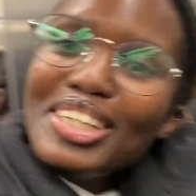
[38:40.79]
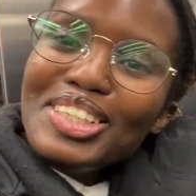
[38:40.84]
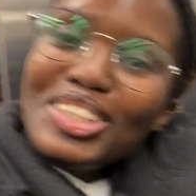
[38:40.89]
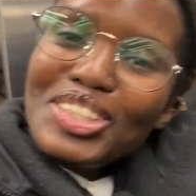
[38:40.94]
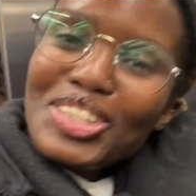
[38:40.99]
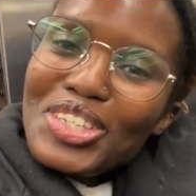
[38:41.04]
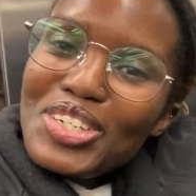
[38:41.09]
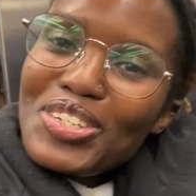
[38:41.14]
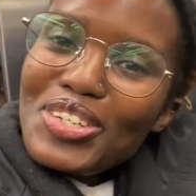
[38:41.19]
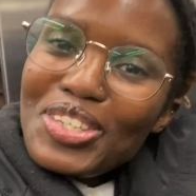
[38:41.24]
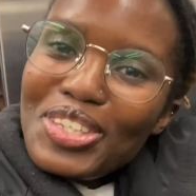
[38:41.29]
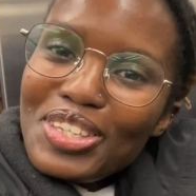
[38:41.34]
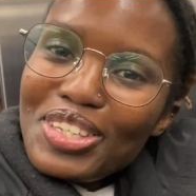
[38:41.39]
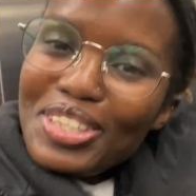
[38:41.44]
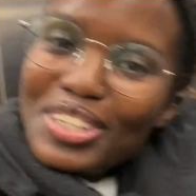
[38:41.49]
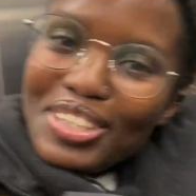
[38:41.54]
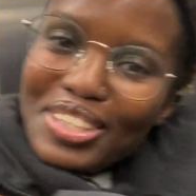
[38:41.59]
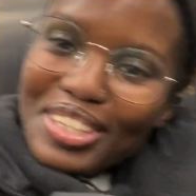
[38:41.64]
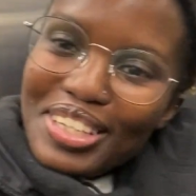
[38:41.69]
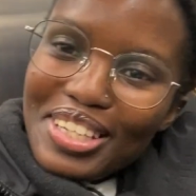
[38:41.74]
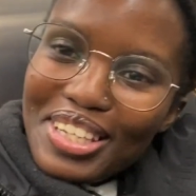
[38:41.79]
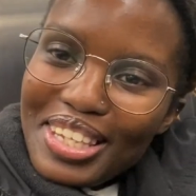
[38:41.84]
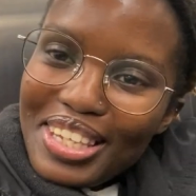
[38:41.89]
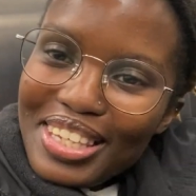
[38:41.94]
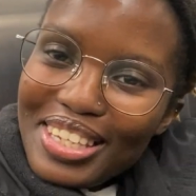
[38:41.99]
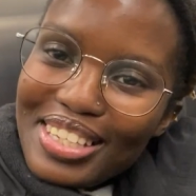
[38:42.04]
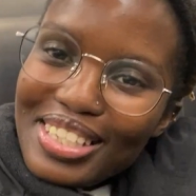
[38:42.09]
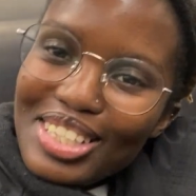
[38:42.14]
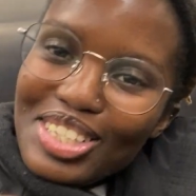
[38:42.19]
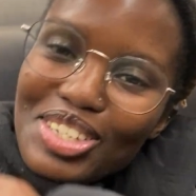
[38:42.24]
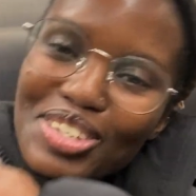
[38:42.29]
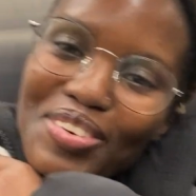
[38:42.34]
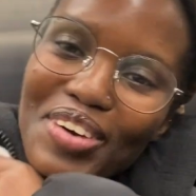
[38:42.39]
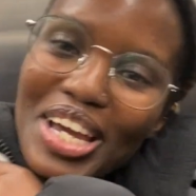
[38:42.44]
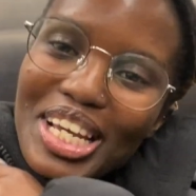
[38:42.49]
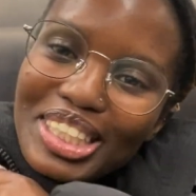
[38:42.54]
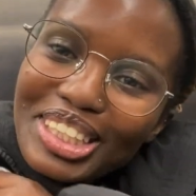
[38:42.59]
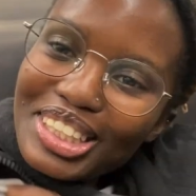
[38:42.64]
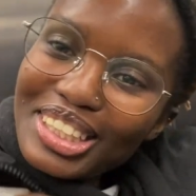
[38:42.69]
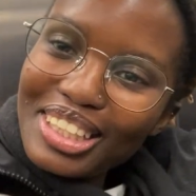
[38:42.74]
tooth
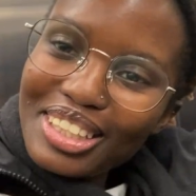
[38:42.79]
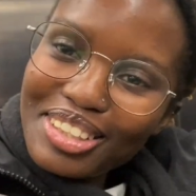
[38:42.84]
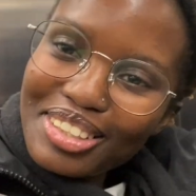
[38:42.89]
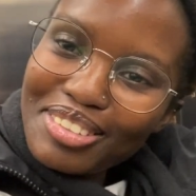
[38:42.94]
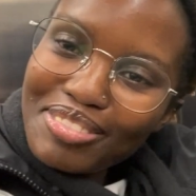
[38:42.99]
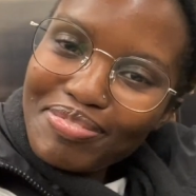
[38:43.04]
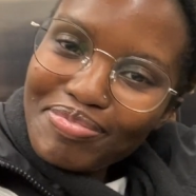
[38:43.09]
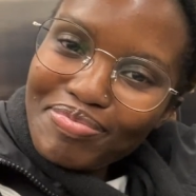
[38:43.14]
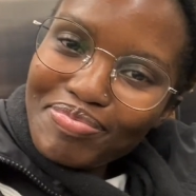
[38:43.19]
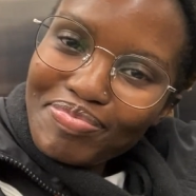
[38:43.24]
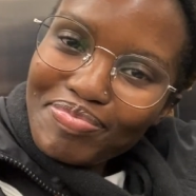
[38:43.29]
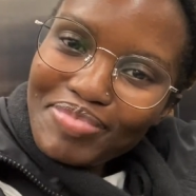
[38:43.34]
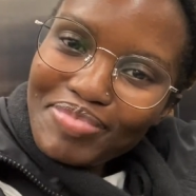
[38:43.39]
situation.